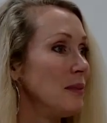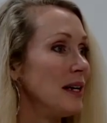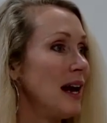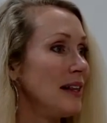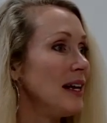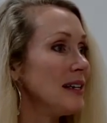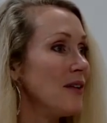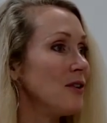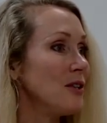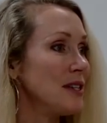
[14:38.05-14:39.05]
but I think
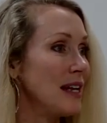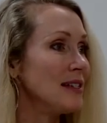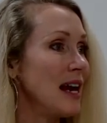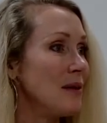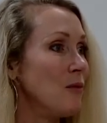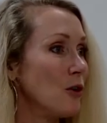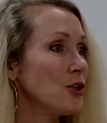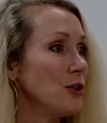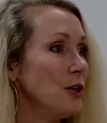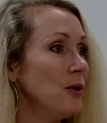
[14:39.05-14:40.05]
never is that saying more
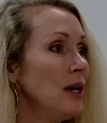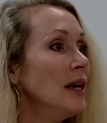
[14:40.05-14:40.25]
true